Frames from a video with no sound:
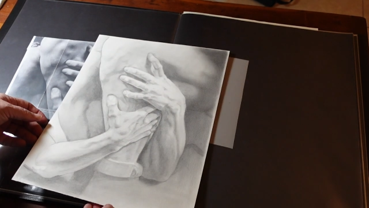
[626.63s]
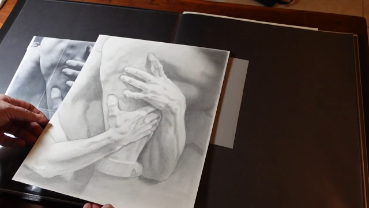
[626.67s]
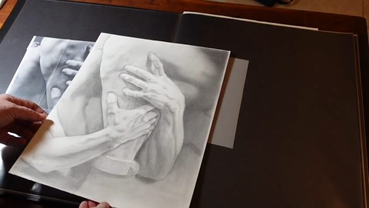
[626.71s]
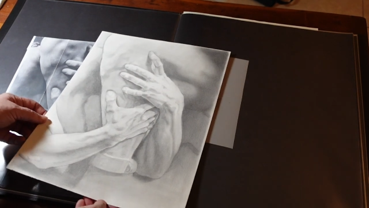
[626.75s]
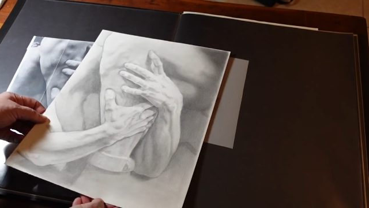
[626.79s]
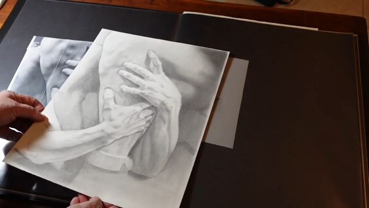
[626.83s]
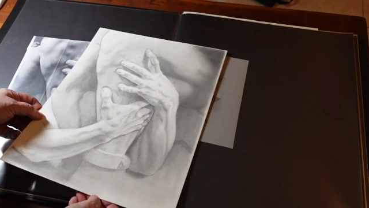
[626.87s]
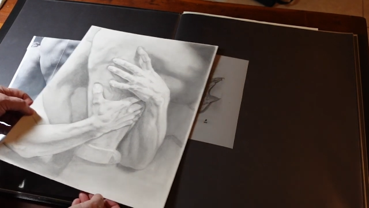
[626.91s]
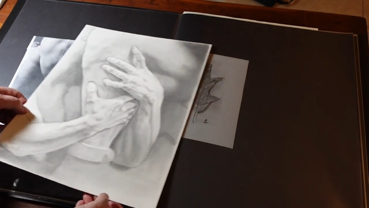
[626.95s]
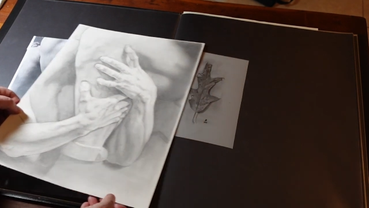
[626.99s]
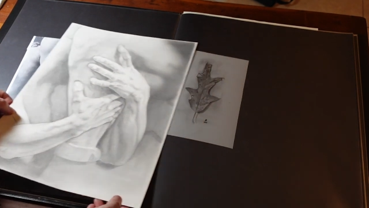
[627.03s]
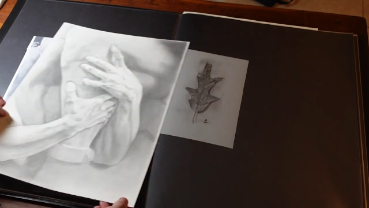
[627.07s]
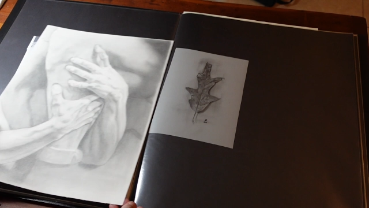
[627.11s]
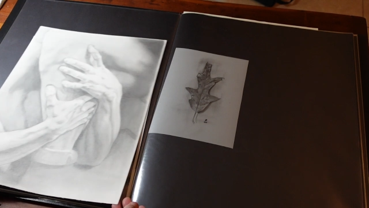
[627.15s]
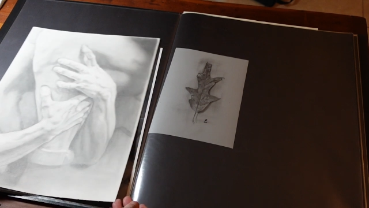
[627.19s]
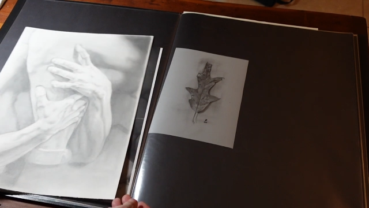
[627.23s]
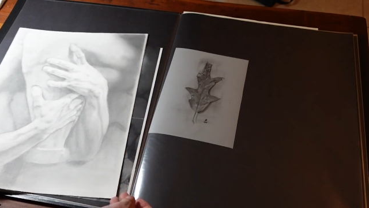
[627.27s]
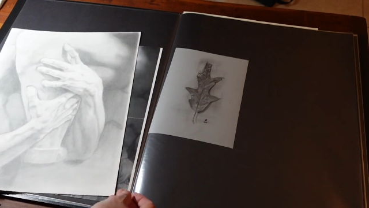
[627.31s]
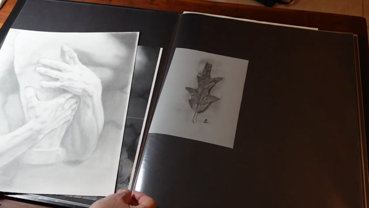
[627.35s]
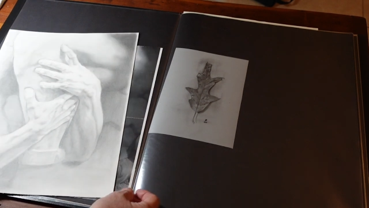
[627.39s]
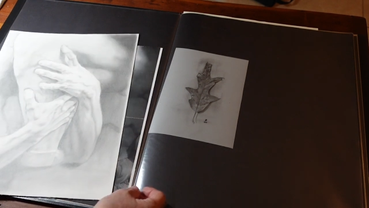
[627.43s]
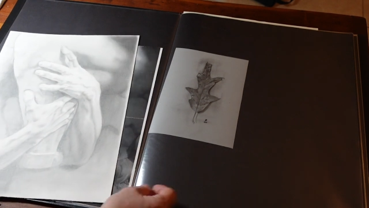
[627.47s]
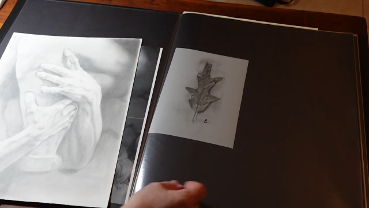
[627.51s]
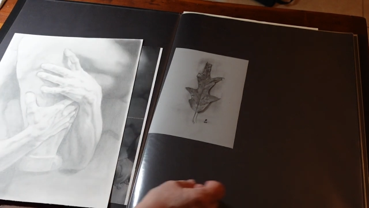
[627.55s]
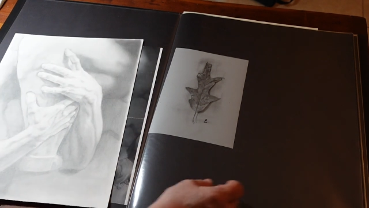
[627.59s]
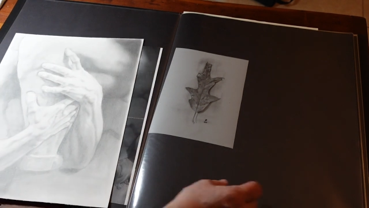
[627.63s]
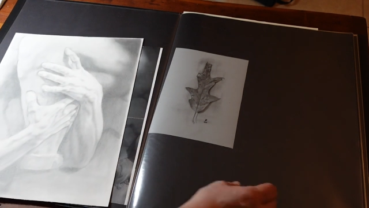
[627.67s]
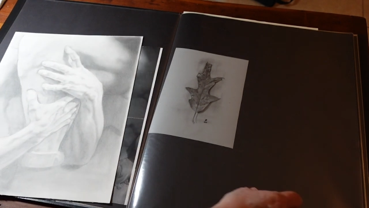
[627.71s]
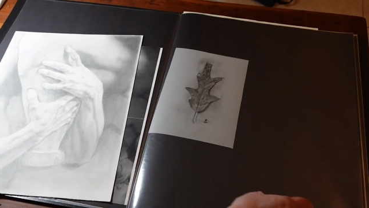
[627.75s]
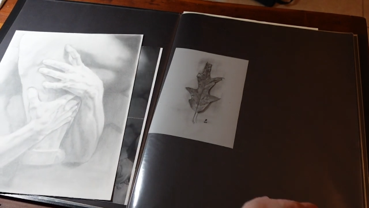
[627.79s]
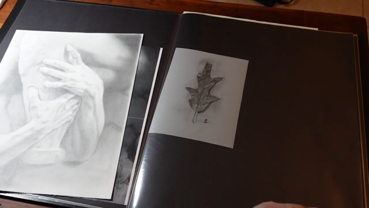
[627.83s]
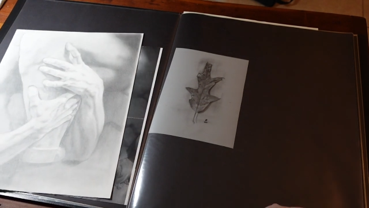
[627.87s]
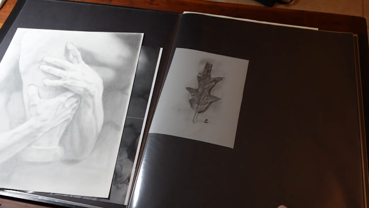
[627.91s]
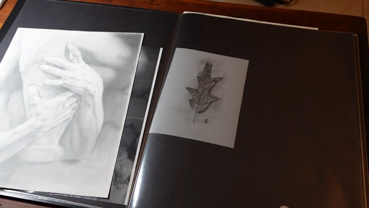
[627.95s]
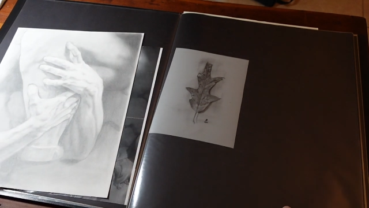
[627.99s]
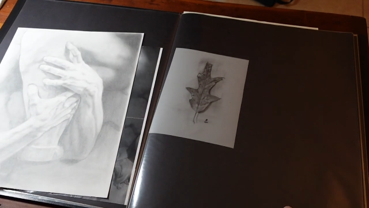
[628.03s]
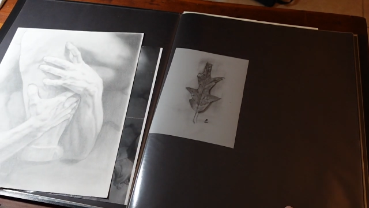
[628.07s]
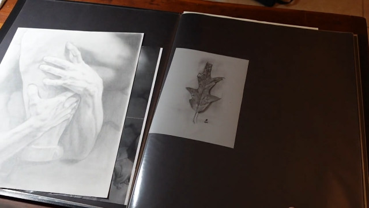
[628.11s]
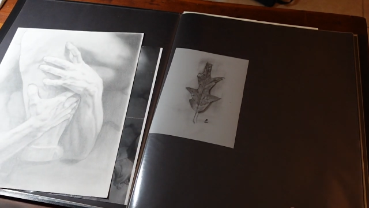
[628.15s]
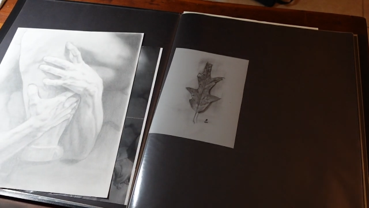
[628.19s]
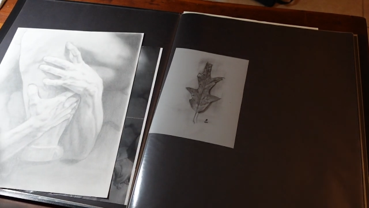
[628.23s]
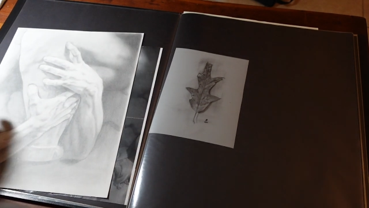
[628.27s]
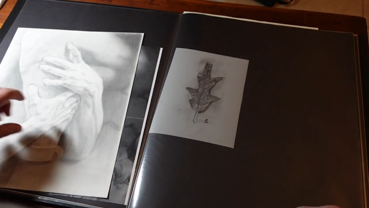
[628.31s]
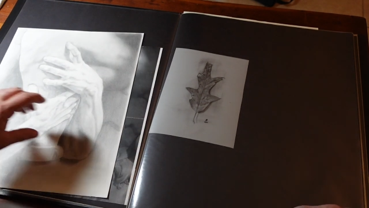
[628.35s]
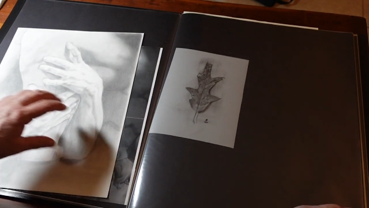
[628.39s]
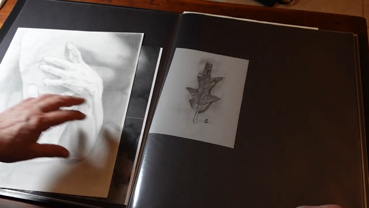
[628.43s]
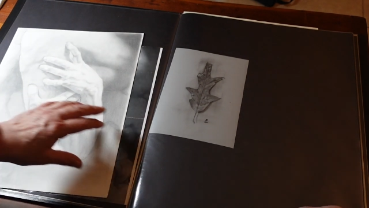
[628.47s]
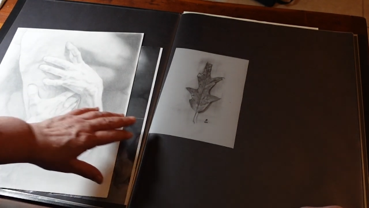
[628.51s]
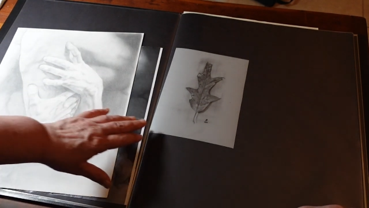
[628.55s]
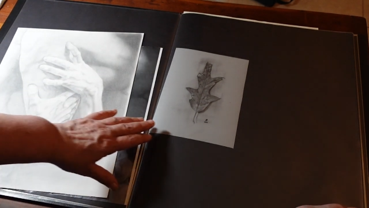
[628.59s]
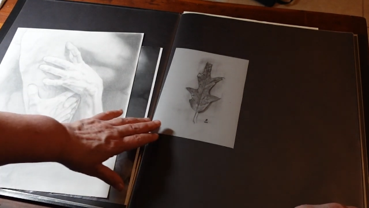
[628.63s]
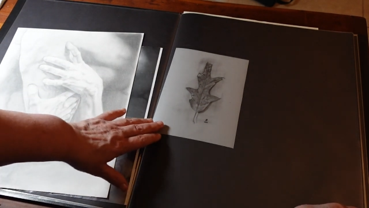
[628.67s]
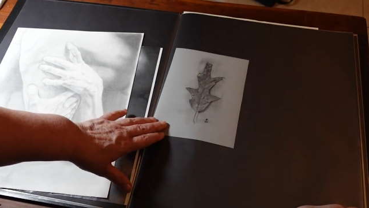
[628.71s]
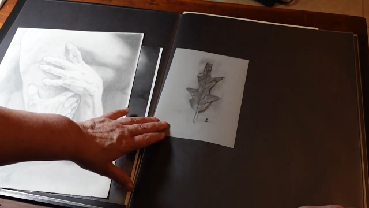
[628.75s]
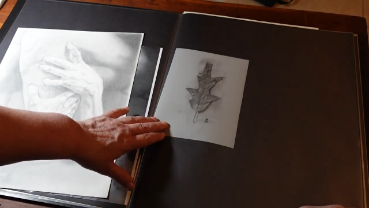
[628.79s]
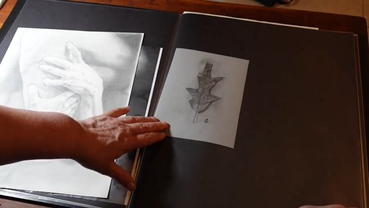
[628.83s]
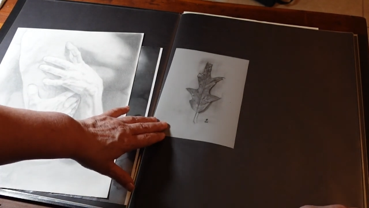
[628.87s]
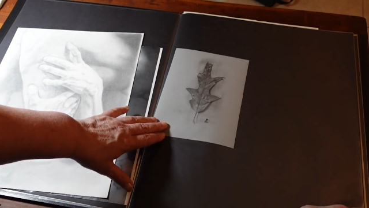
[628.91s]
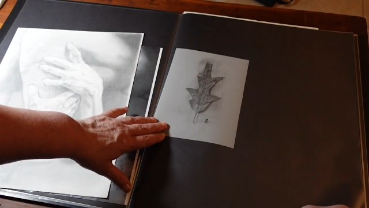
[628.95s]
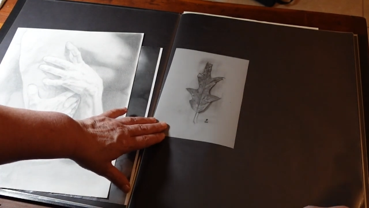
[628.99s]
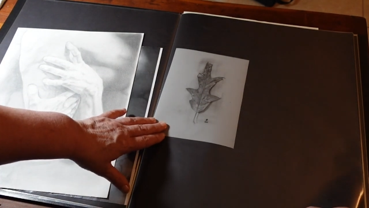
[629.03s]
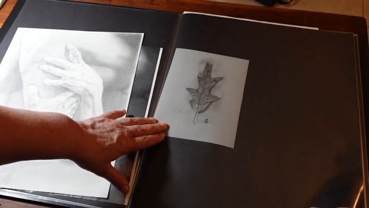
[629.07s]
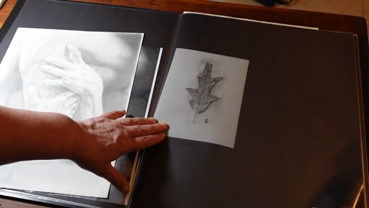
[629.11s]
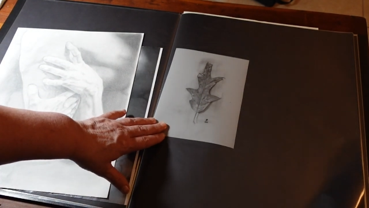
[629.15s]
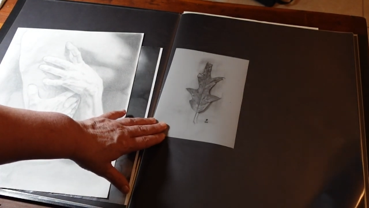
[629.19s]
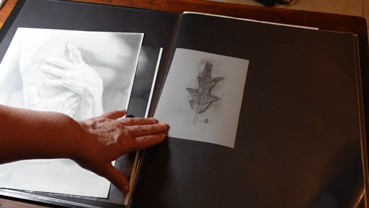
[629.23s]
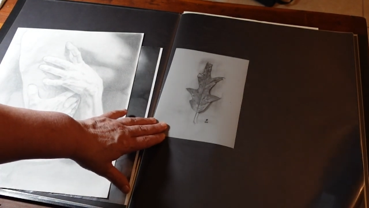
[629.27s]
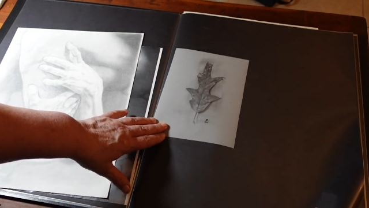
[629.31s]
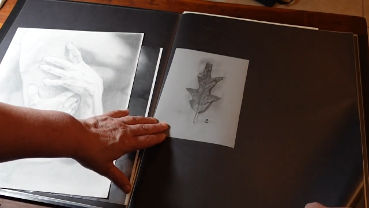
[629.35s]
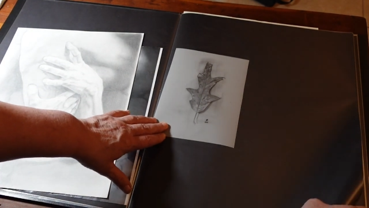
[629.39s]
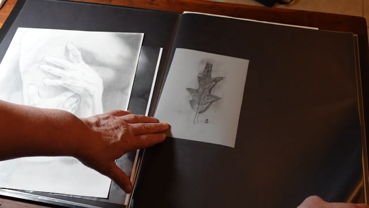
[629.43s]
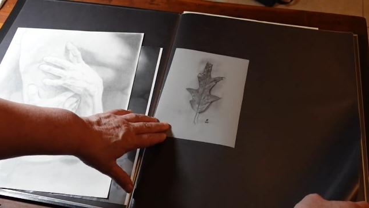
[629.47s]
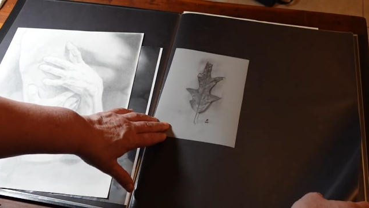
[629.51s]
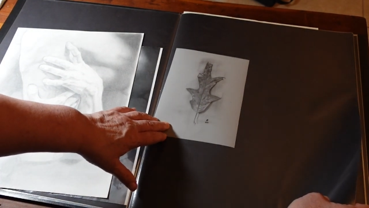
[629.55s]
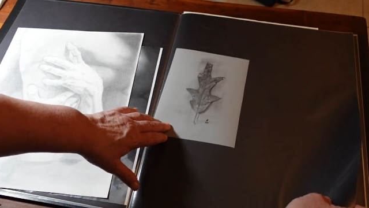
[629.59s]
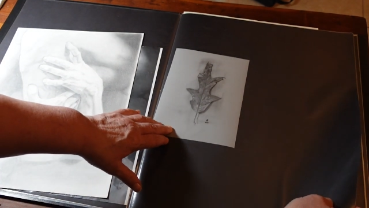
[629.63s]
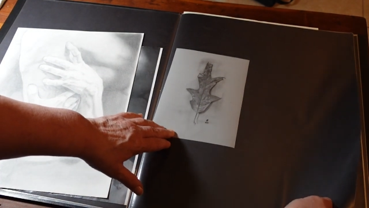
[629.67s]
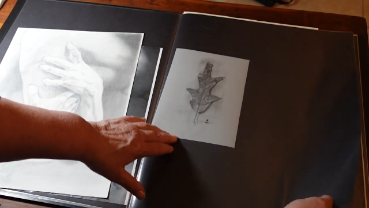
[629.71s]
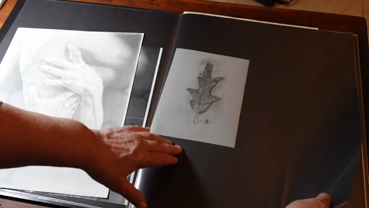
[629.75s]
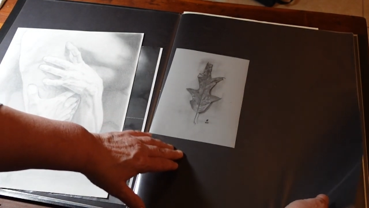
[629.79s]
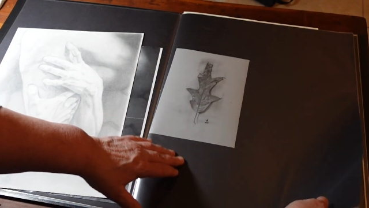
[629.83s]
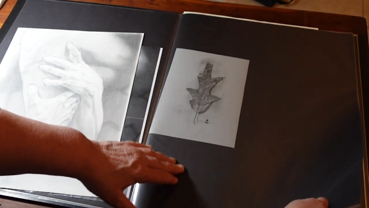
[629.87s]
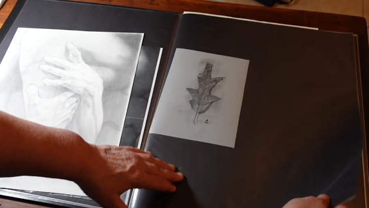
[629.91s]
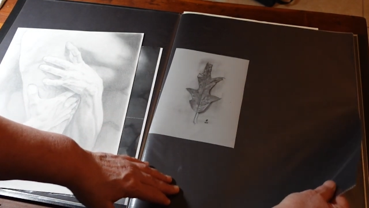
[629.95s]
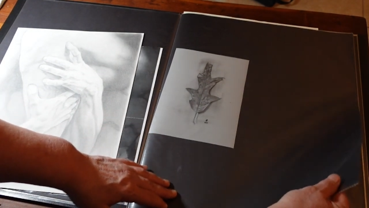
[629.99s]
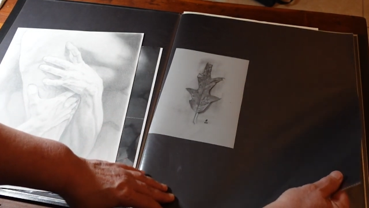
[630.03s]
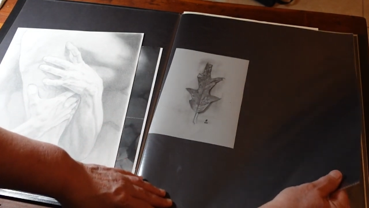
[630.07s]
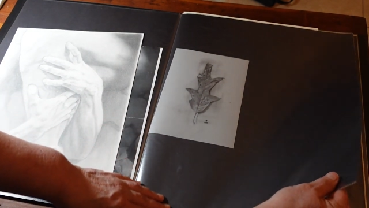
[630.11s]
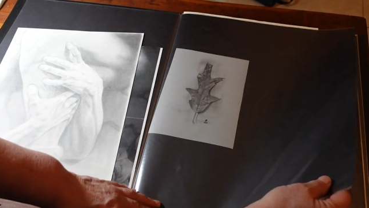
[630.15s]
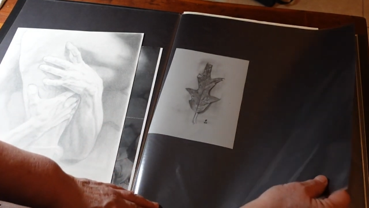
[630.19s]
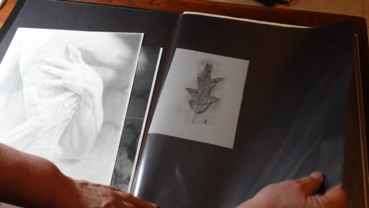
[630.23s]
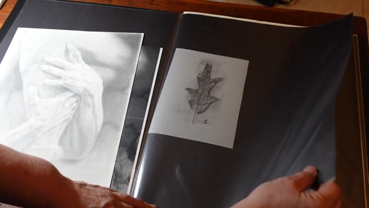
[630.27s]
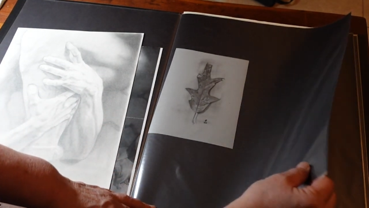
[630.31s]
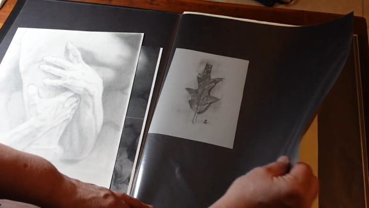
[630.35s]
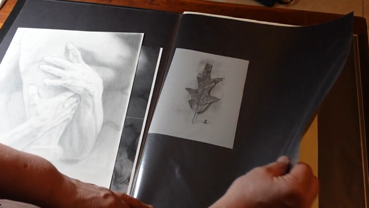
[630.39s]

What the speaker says: No face is visible, so there are no lips to read.